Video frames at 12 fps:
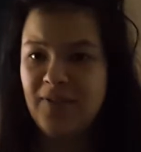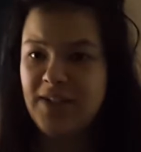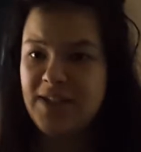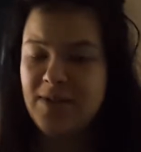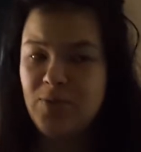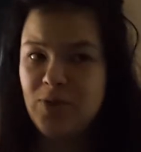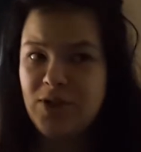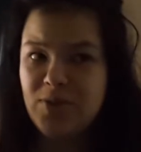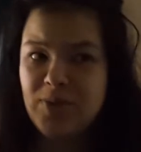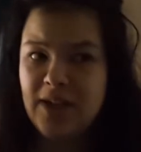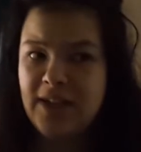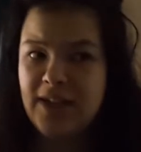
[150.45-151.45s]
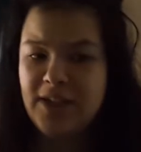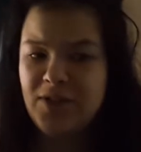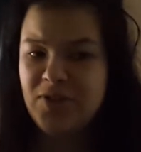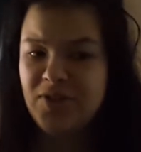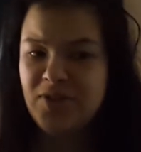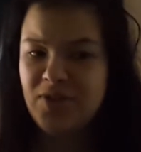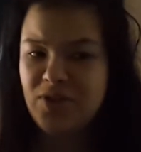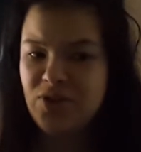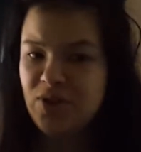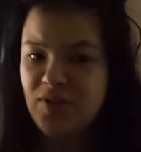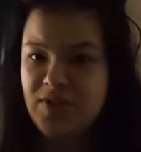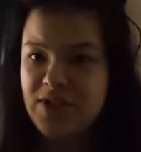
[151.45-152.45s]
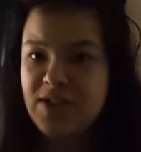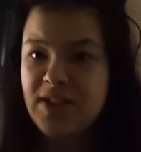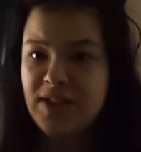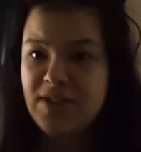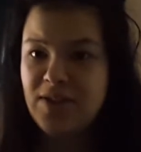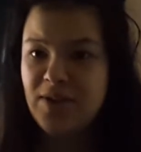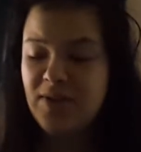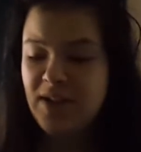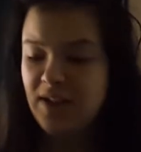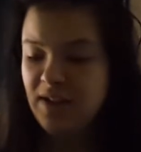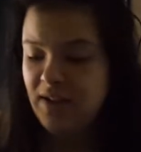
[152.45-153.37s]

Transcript: If he didn't want to write it, he should have just said so.